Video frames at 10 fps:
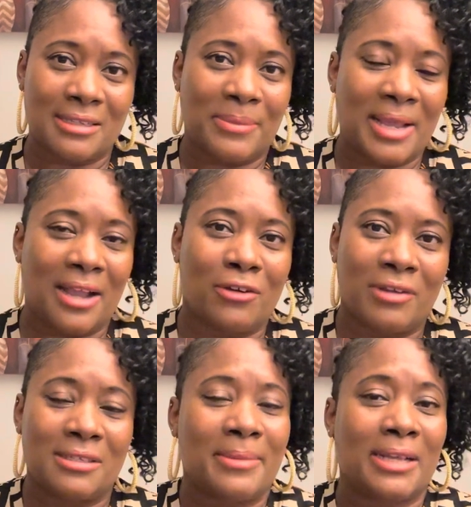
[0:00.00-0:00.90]
I'm not
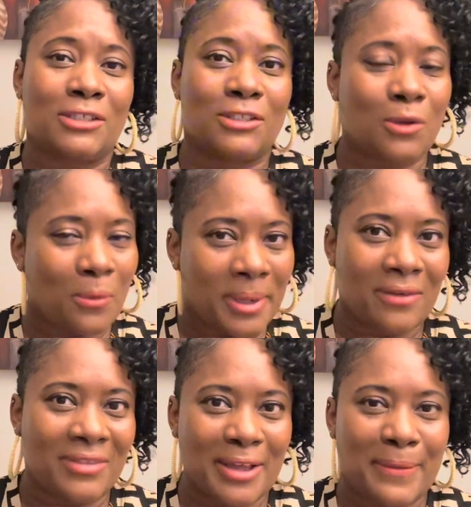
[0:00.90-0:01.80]
crazy about so many
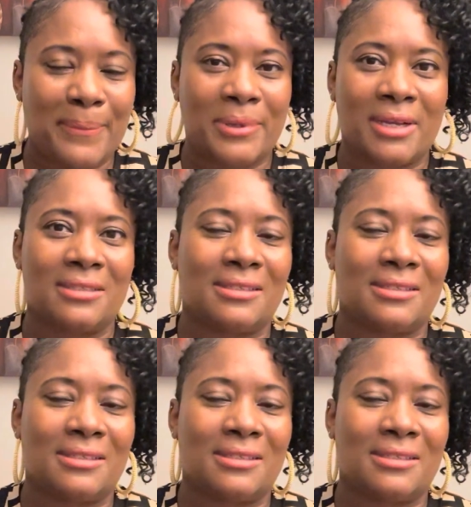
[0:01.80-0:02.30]
of them, but